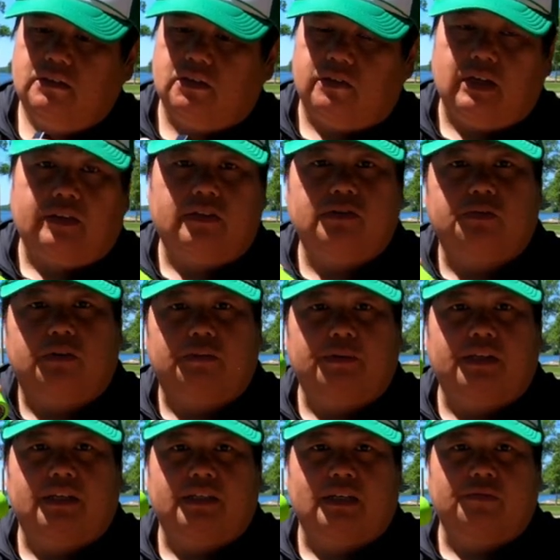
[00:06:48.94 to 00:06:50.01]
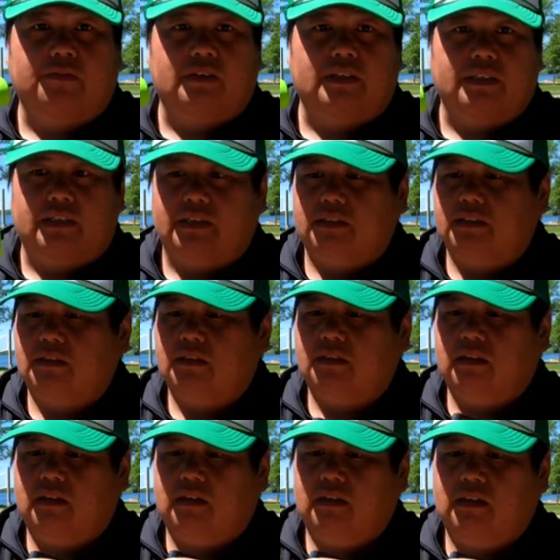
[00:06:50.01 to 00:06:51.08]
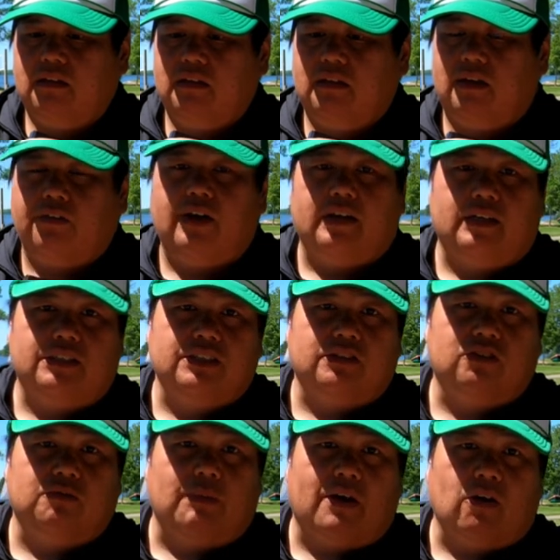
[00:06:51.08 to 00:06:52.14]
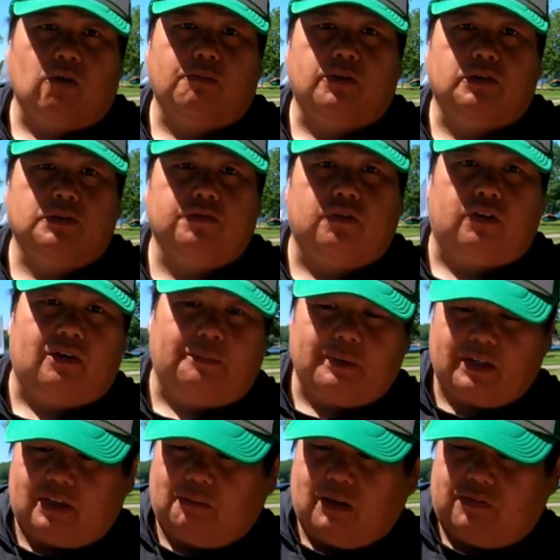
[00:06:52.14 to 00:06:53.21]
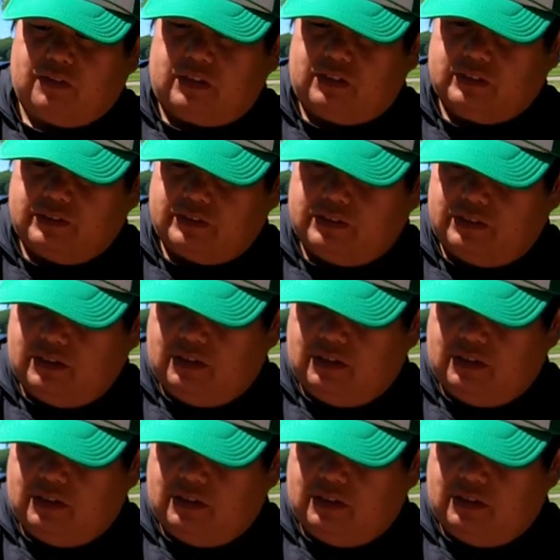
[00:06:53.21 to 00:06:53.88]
so yeah this would be definitely a great addition to my GoPros for making my videos